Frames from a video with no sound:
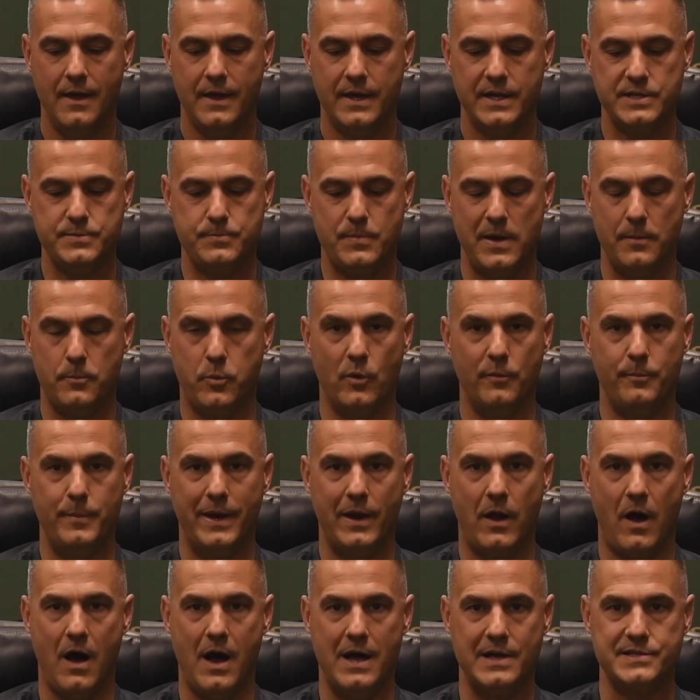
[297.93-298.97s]
These people have been
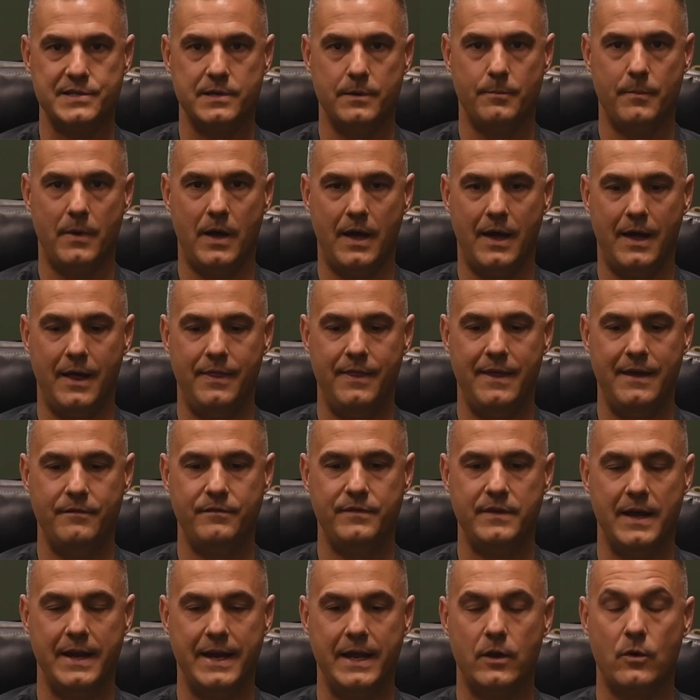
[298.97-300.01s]
awesome. They've
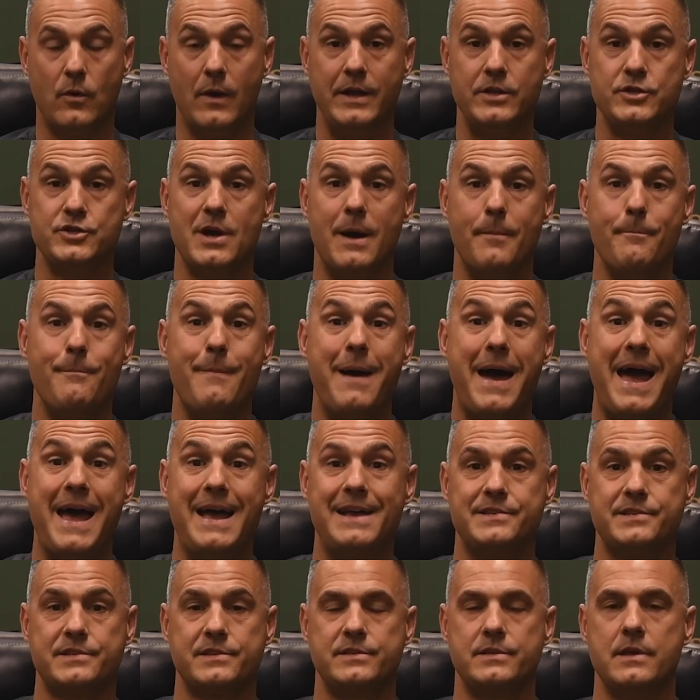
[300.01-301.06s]
done a great job.
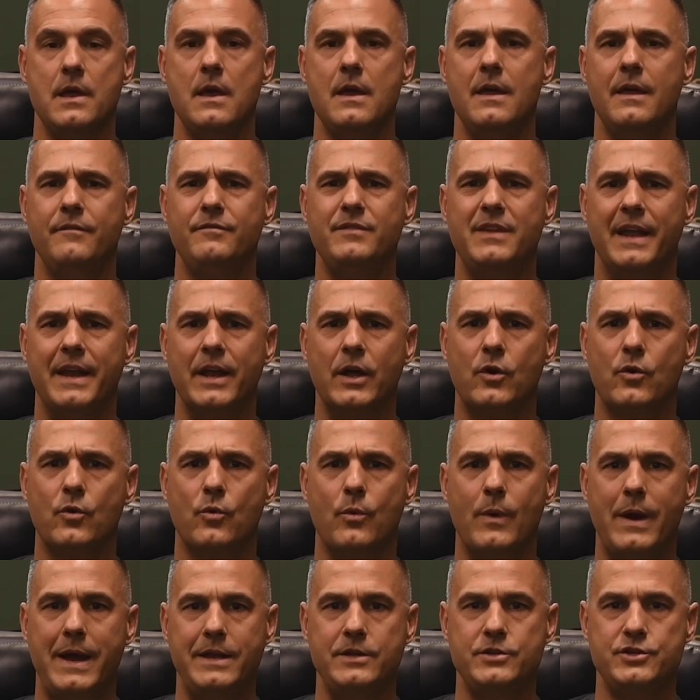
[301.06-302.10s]
Masks, done a
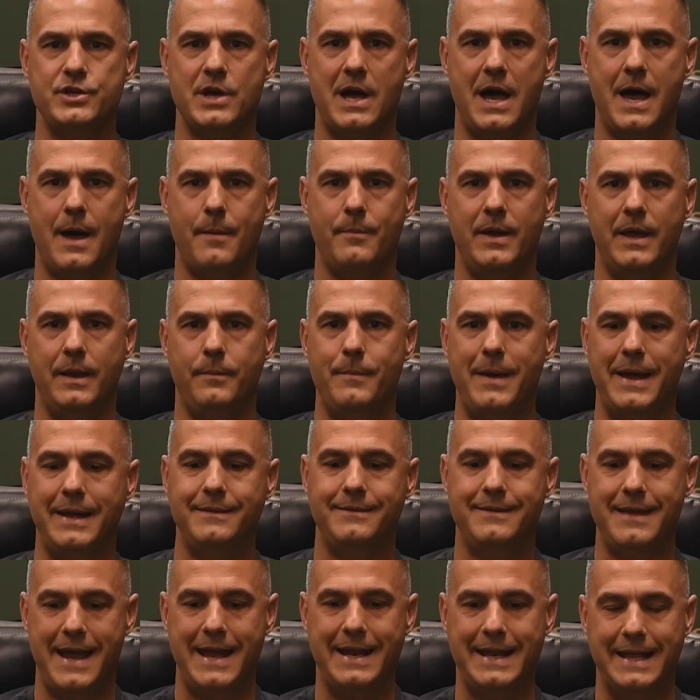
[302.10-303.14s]
great job at
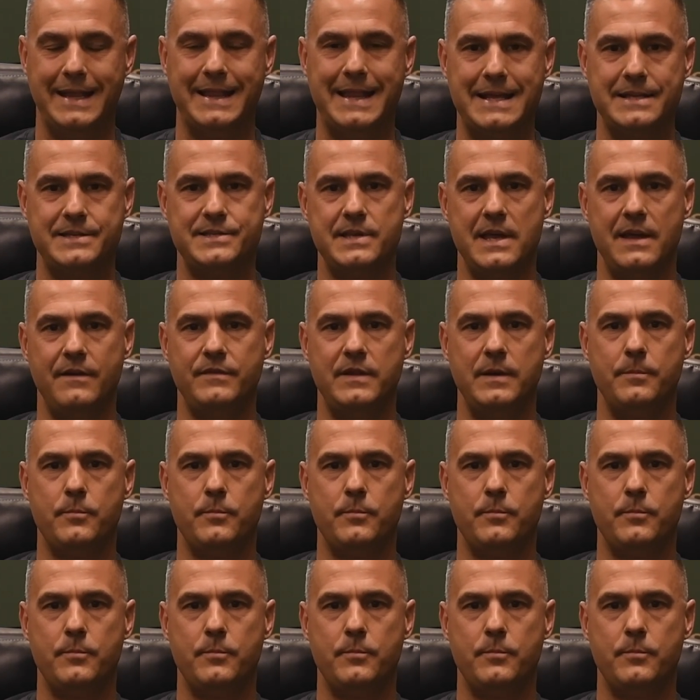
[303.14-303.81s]
maintaining that safety